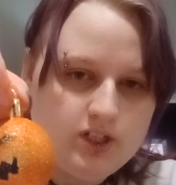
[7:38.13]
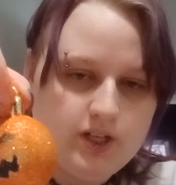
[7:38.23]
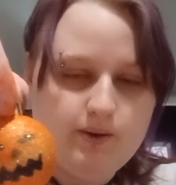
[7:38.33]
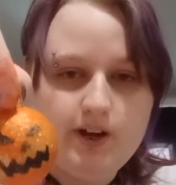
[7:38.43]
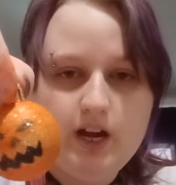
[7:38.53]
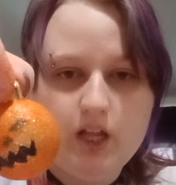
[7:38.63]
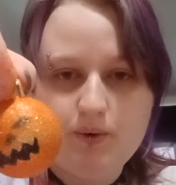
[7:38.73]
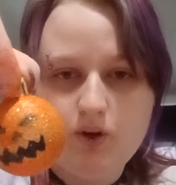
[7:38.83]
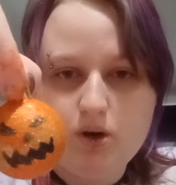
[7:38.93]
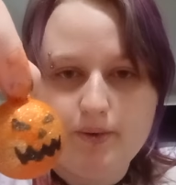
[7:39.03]
DIY
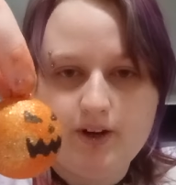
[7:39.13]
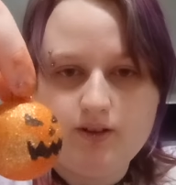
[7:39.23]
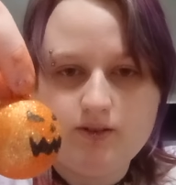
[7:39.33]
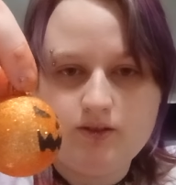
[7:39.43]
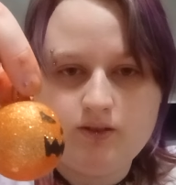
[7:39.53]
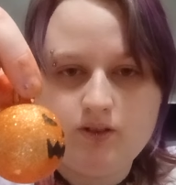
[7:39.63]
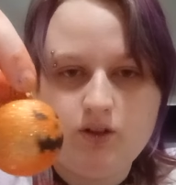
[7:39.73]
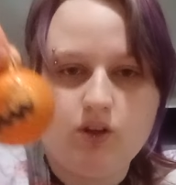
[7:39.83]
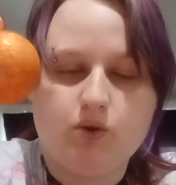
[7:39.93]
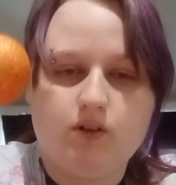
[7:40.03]
Halloween ornament.
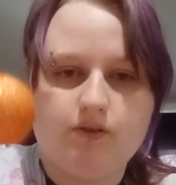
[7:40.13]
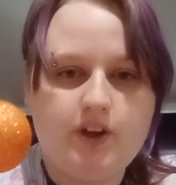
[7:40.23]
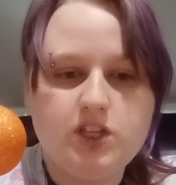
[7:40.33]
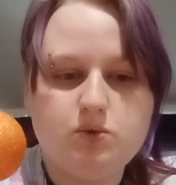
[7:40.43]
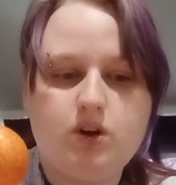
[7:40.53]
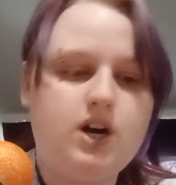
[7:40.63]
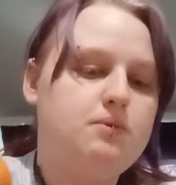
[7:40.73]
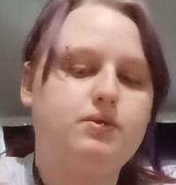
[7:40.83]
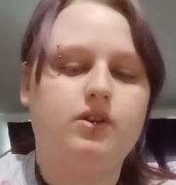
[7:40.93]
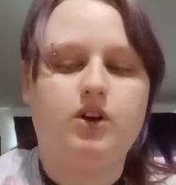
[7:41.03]
Do whatever face you
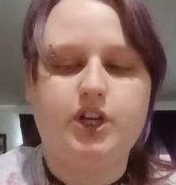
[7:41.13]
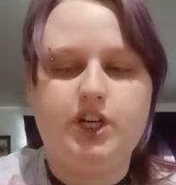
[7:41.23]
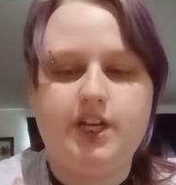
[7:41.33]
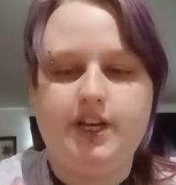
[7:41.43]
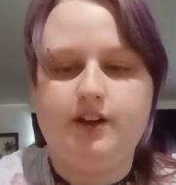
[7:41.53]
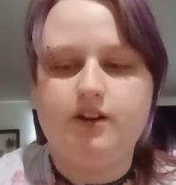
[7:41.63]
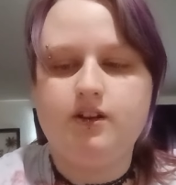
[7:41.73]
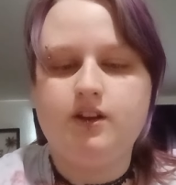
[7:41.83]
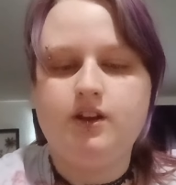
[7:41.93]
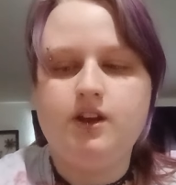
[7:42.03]
want, but all you need
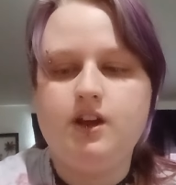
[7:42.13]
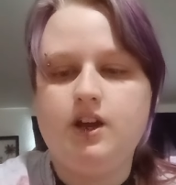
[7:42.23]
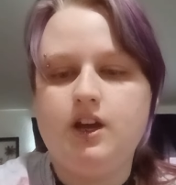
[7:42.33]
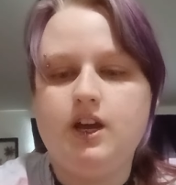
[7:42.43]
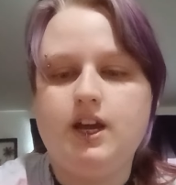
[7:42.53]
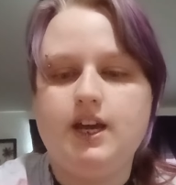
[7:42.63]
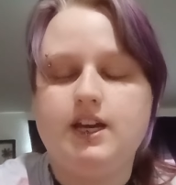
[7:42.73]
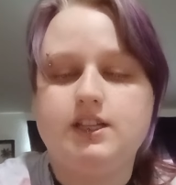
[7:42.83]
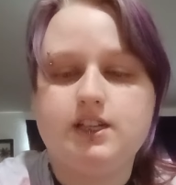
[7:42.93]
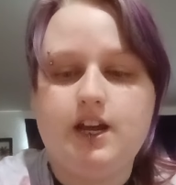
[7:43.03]

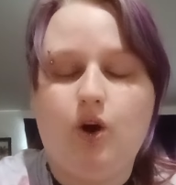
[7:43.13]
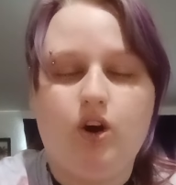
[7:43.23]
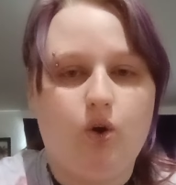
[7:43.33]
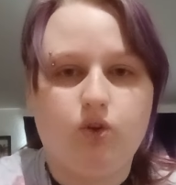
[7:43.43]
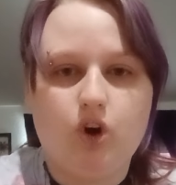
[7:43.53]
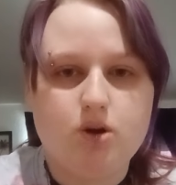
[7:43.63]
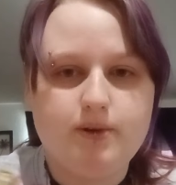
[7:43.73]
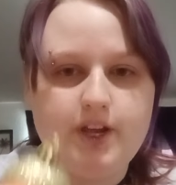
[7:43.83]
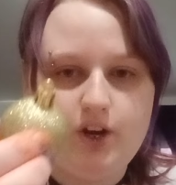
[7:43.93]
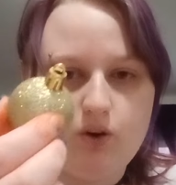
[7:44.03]
is an old
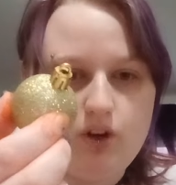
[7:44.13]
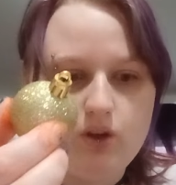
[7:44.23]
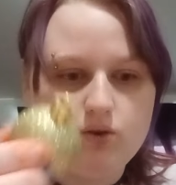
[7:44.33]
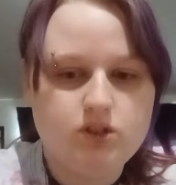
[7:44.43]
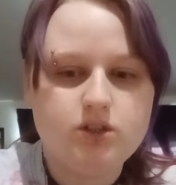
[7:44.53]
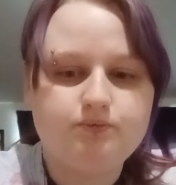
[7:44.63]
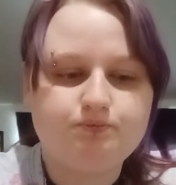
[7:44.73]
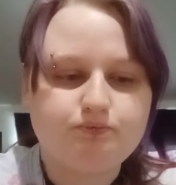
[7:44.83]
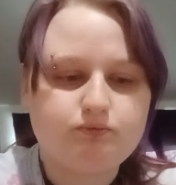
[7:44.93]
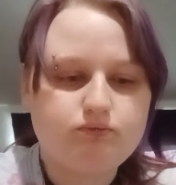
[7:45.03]
ornament you don't use,
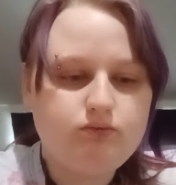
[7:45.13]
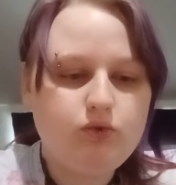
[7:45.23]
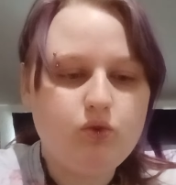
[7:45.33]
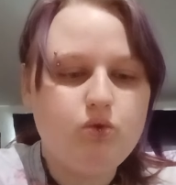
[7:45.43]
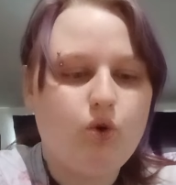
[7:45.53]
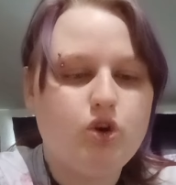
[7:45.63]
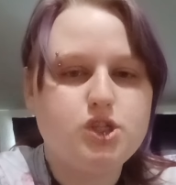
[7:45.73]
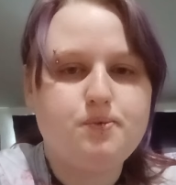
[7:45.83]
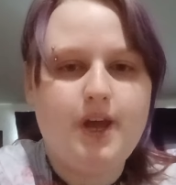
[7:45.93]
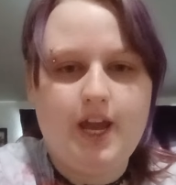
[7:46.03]

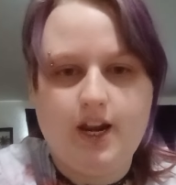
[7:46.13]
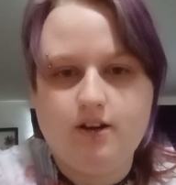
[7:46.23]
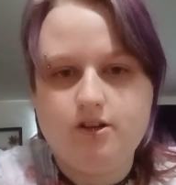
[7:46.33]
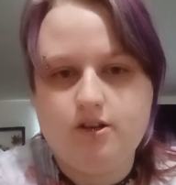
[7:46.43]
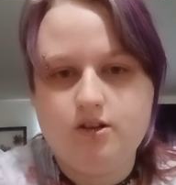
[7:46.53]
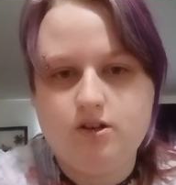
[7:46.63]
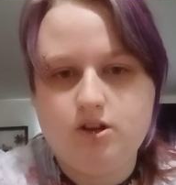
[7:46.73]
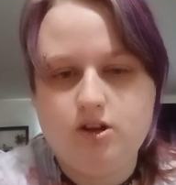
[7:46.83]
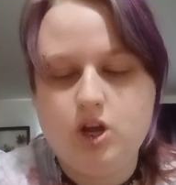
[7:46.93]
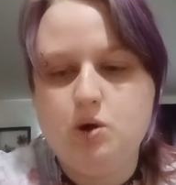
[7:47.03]
orange paint,
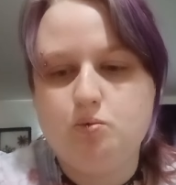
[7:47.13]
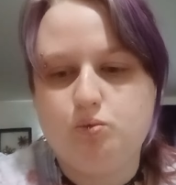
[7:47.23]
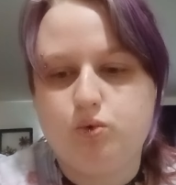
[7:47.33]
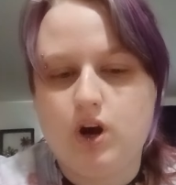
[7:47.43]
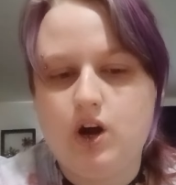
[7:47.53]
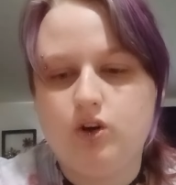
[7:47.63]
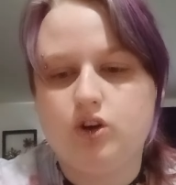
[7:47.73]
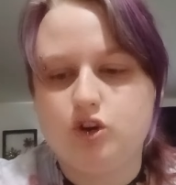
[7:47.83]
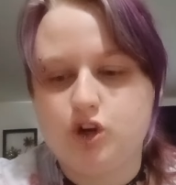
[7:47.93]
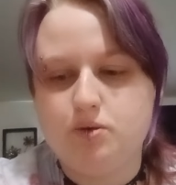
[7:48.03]
brown
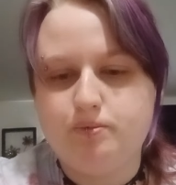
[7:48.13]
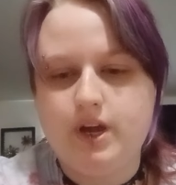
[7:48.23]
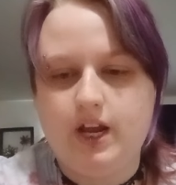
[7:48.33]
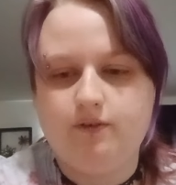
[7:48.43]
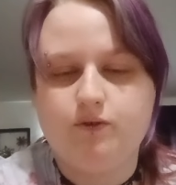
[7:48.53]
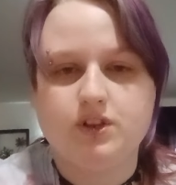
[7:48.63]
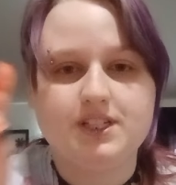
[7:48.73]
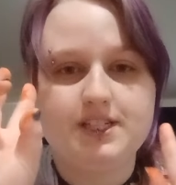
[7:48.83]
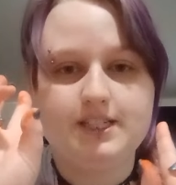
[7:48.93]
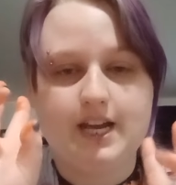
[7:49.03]
or green paint for the
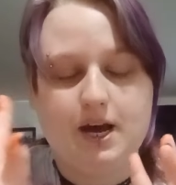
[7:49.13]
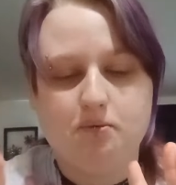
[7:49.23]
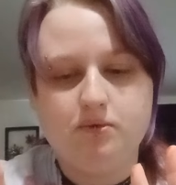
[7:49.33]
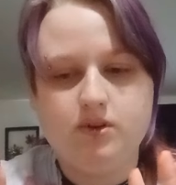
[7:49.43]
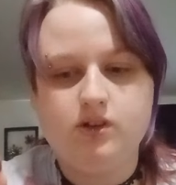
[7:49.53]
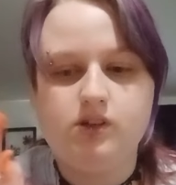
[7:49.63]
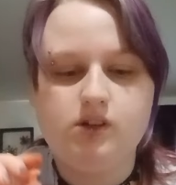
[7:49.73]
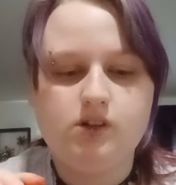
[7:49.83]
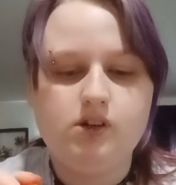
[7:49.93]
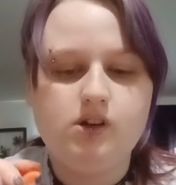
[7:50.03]
stem,
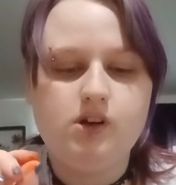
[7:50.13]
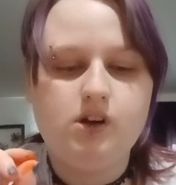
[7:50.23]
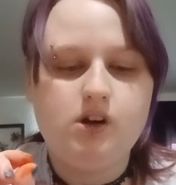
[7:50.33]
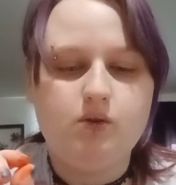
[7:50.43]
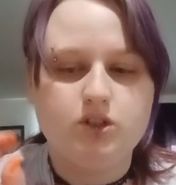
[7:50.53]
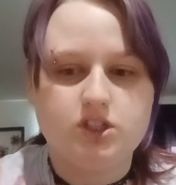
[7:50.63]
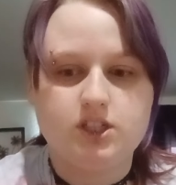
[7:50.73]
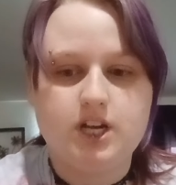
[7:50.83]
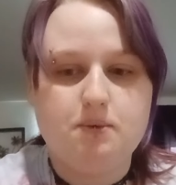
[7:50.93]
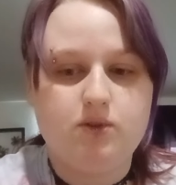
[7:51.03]
which is the
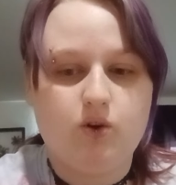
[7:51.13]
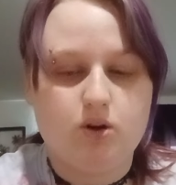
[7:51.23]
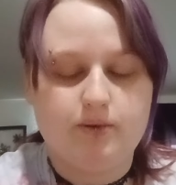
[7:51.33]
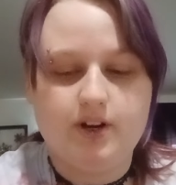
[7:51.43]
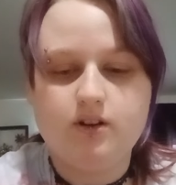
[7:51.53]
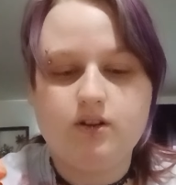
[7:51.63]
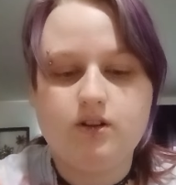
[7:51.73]
top of the ornament,